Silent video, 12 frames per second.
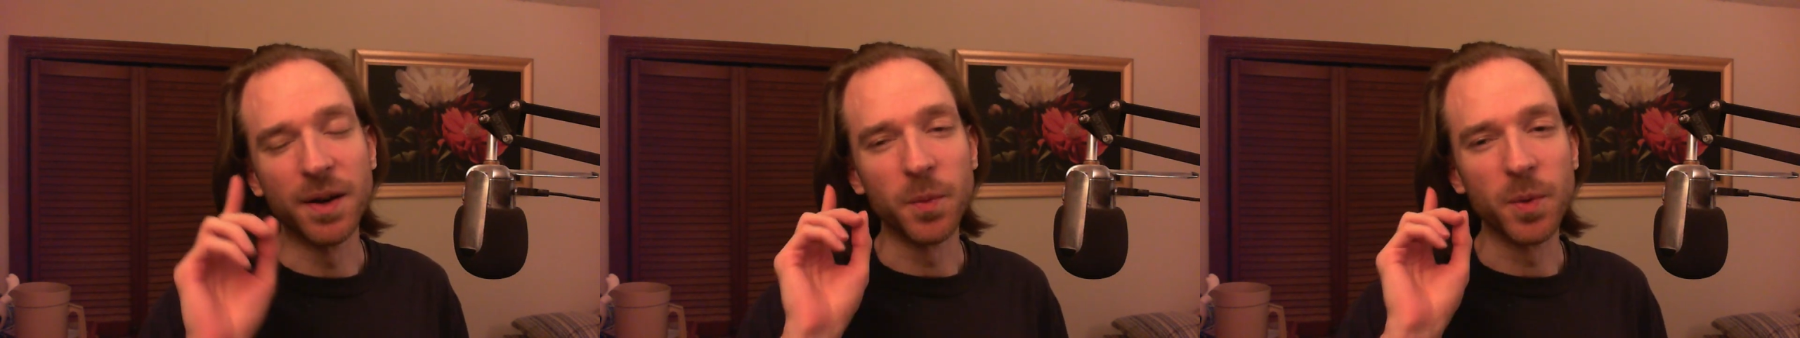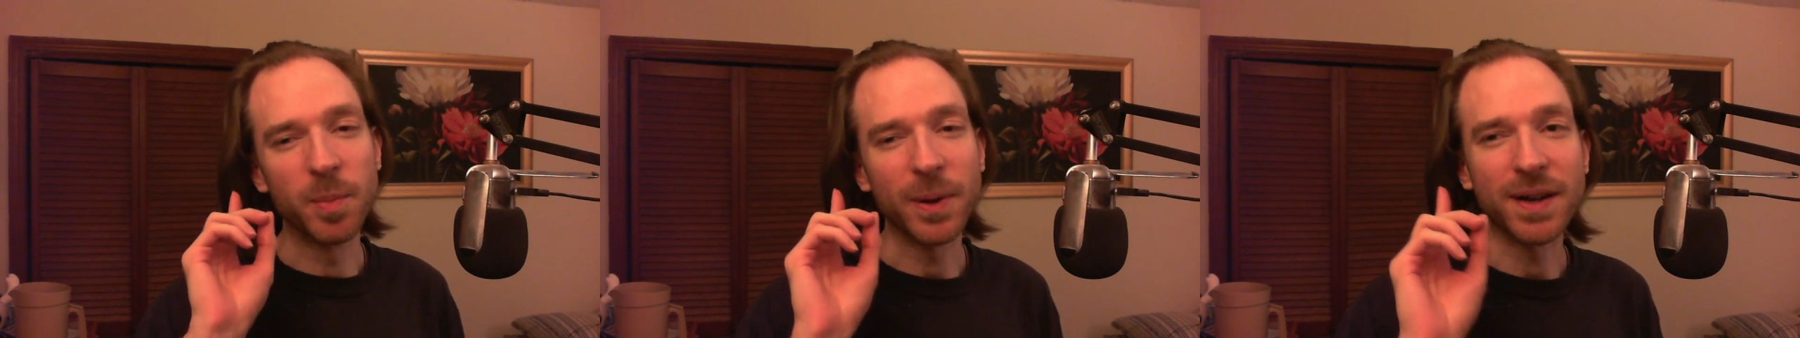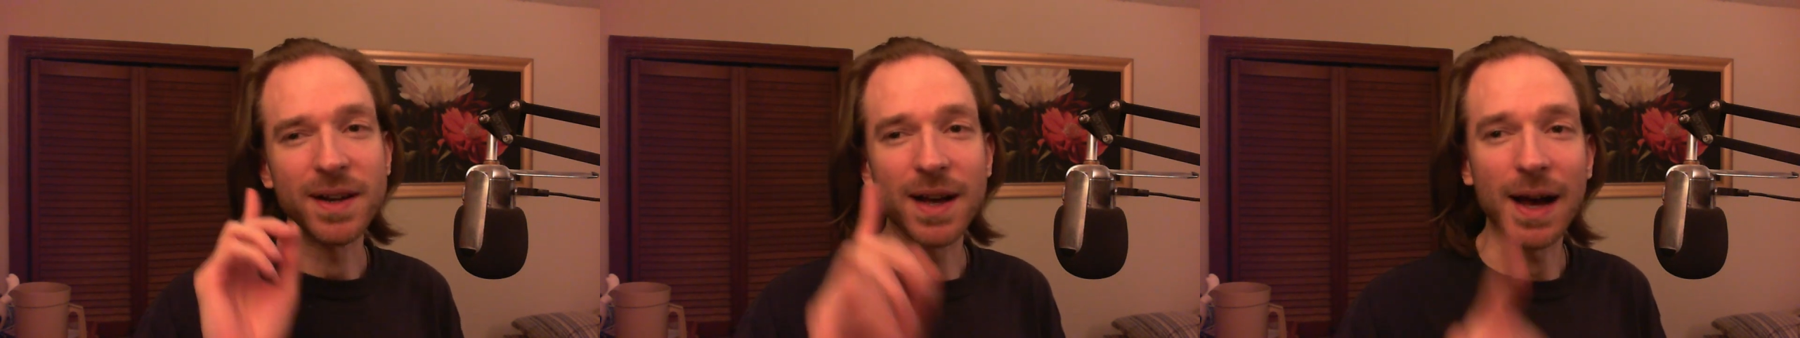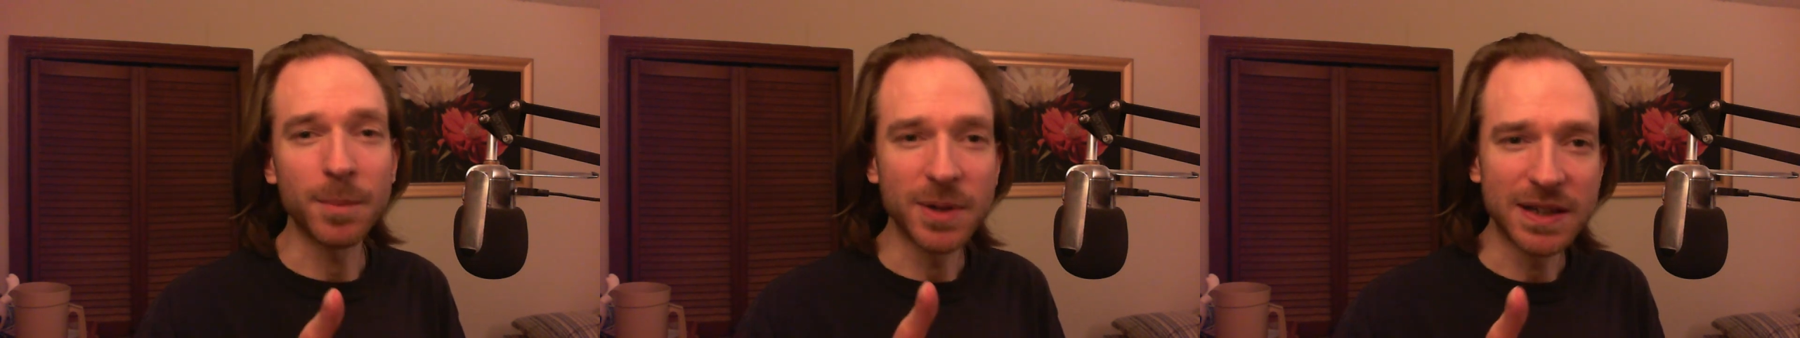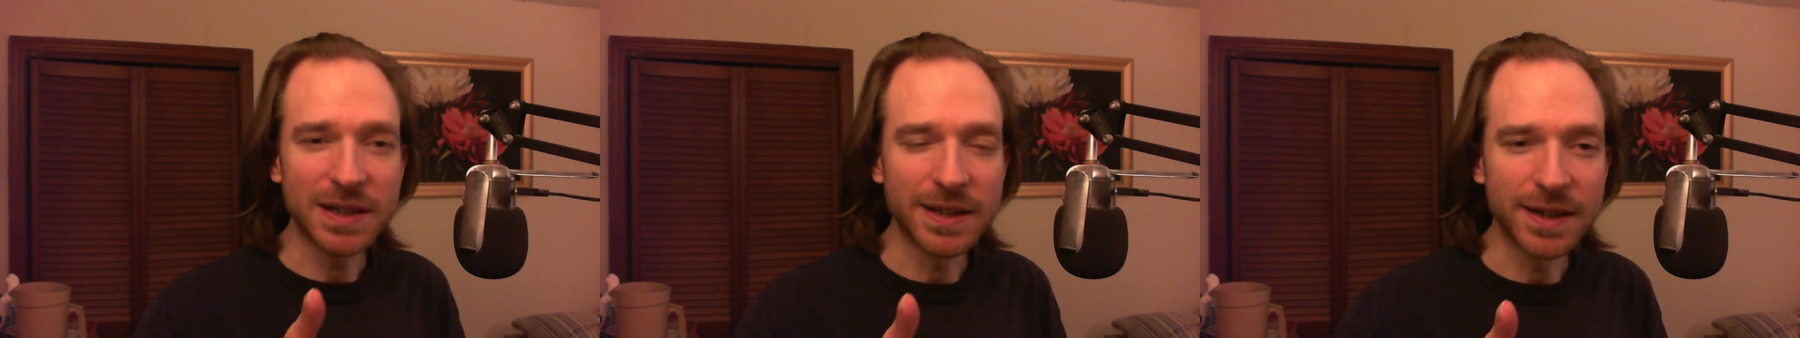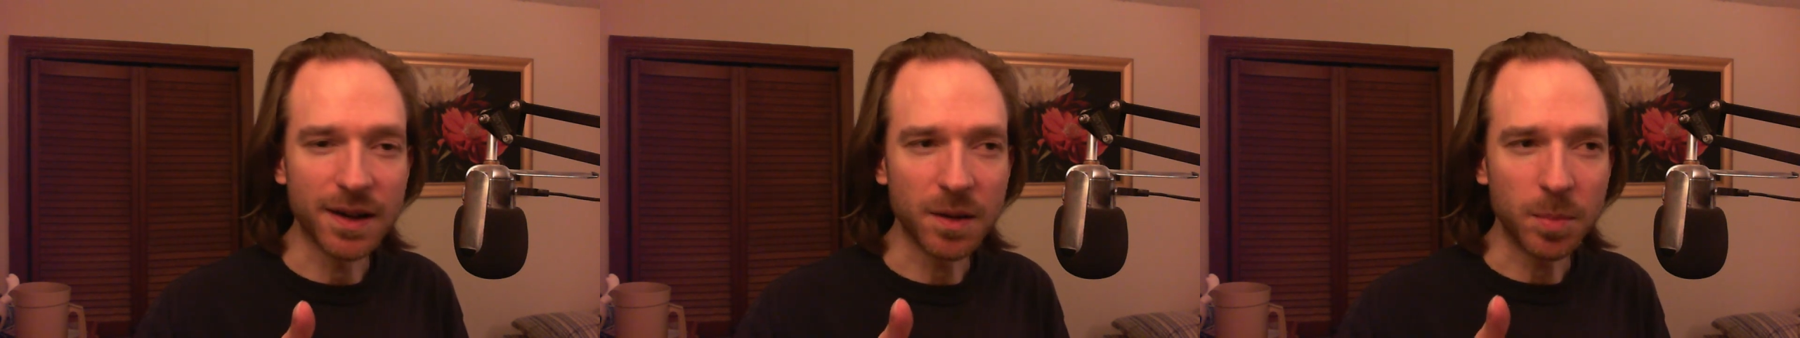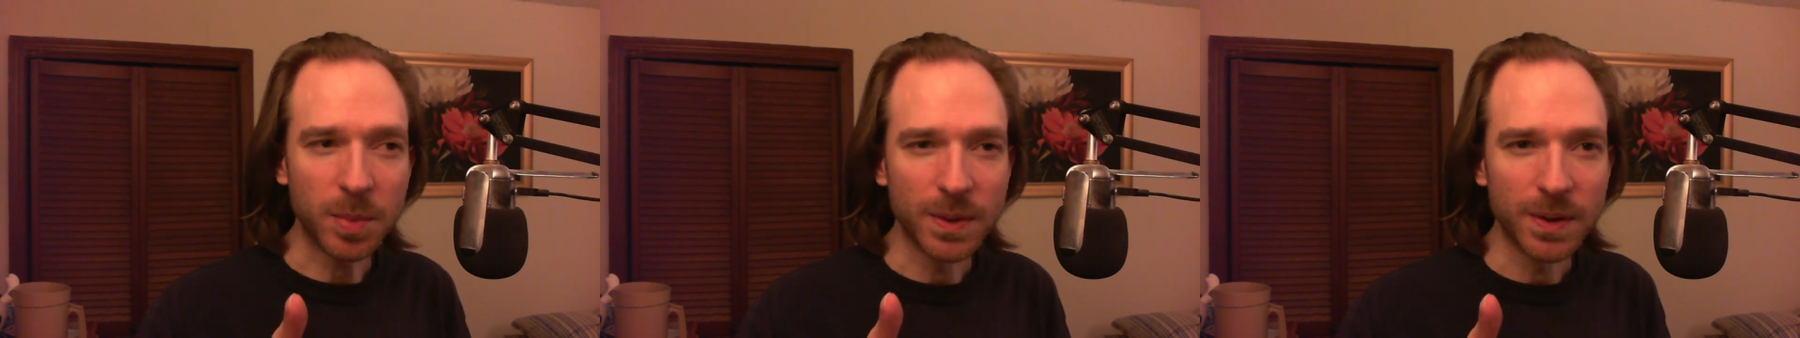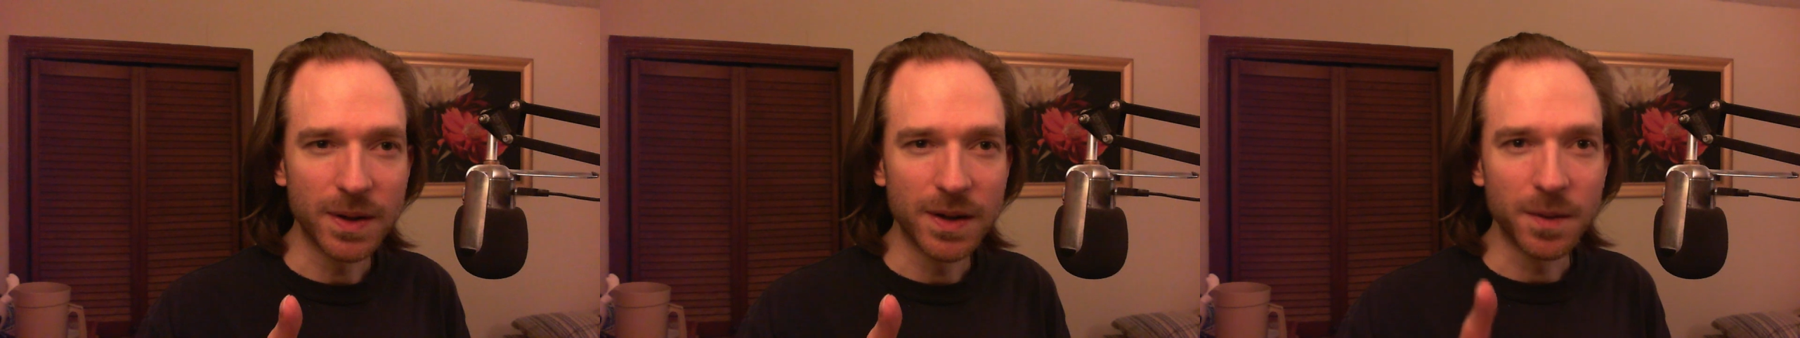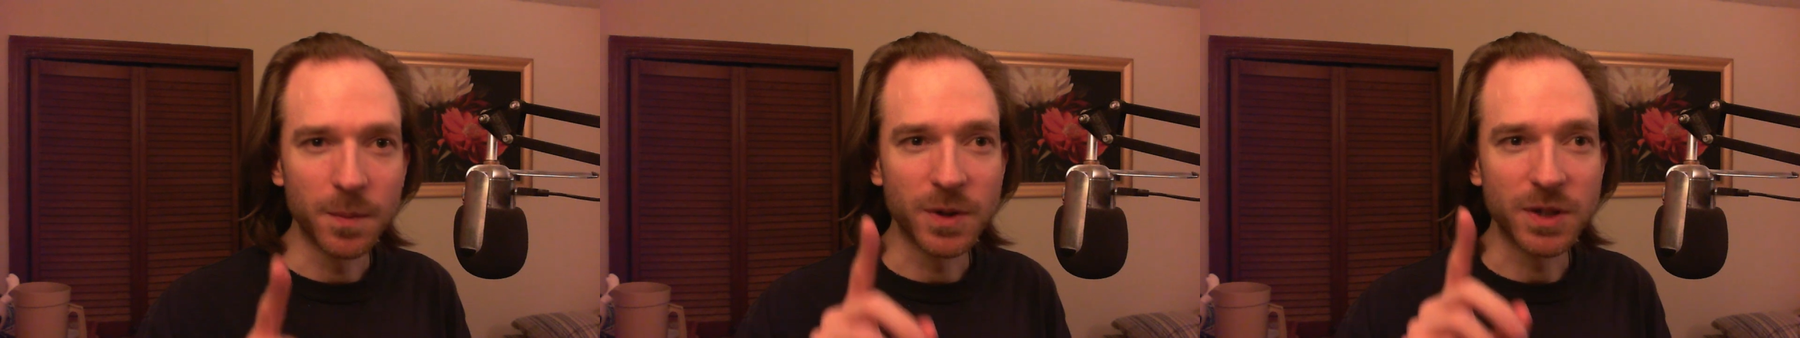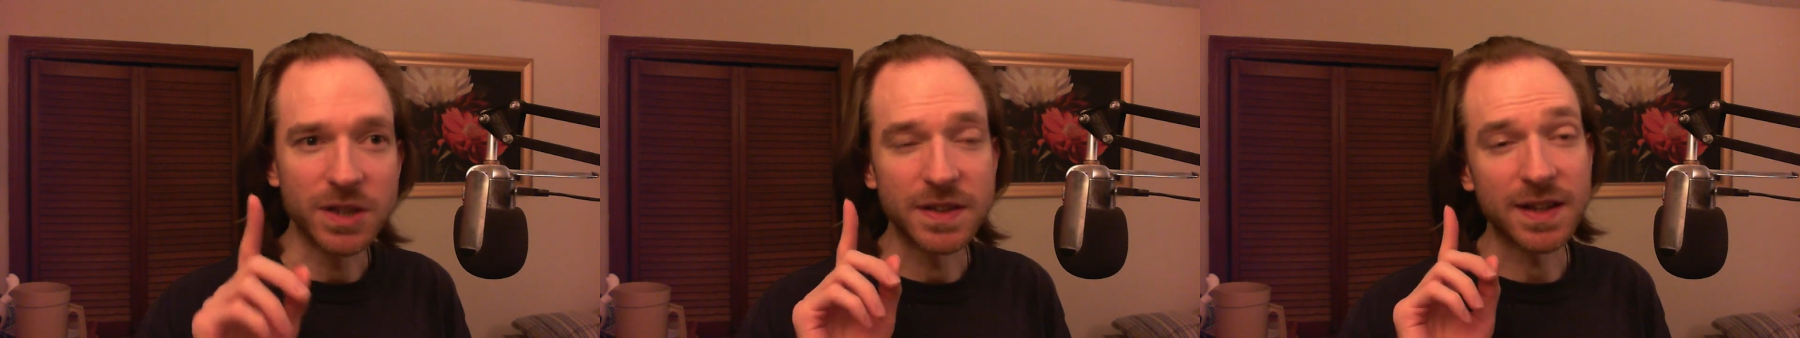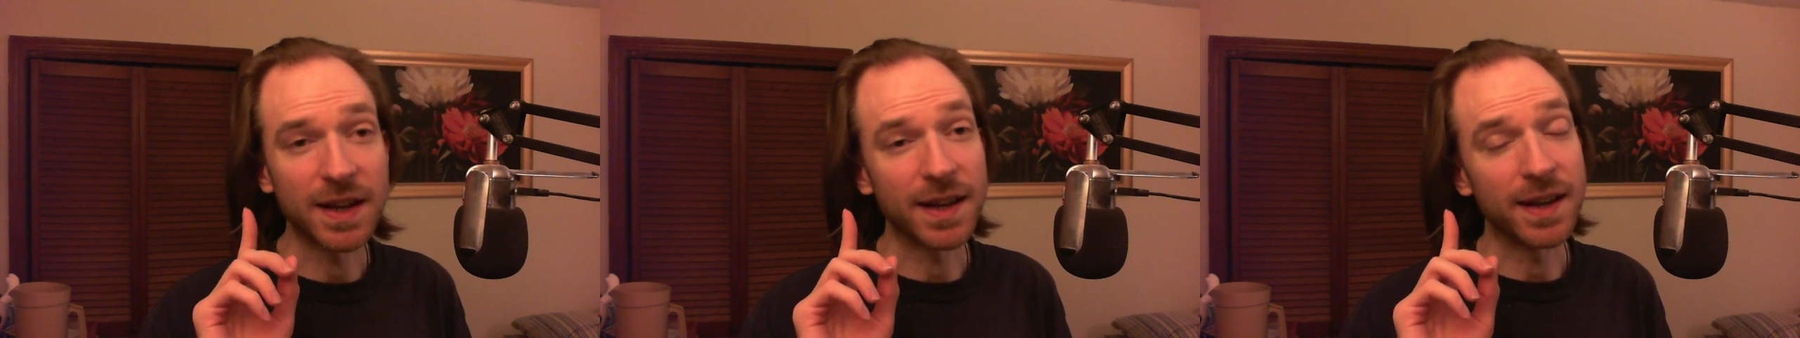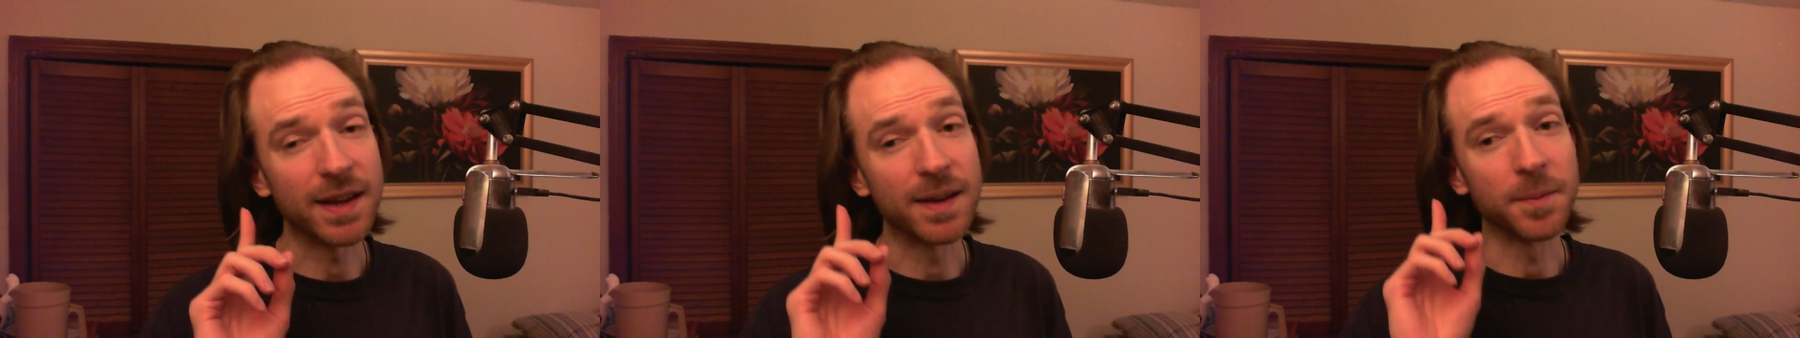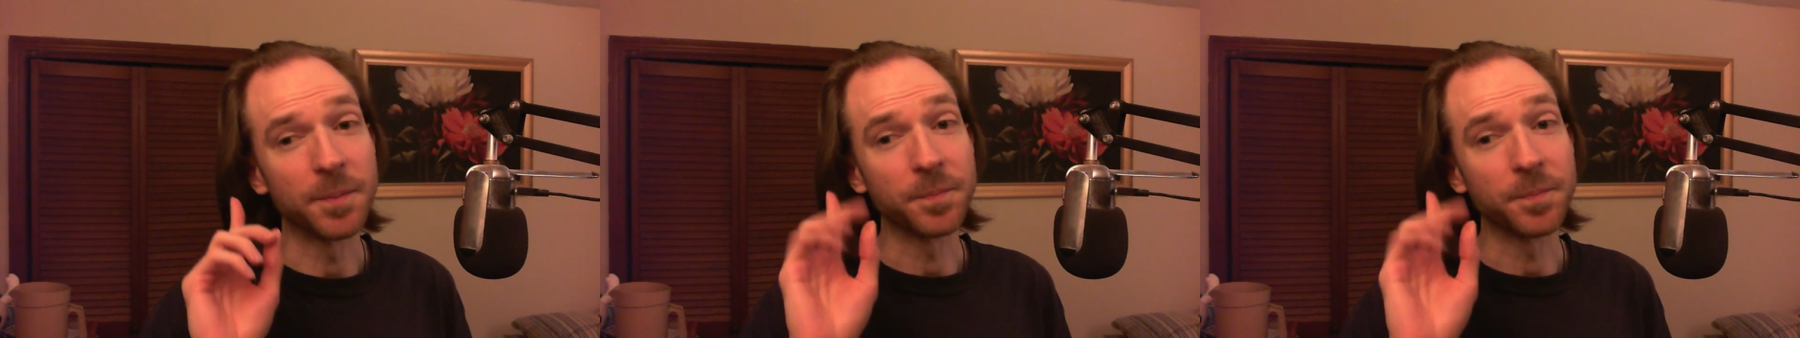We played Goblin Cleanup, which is a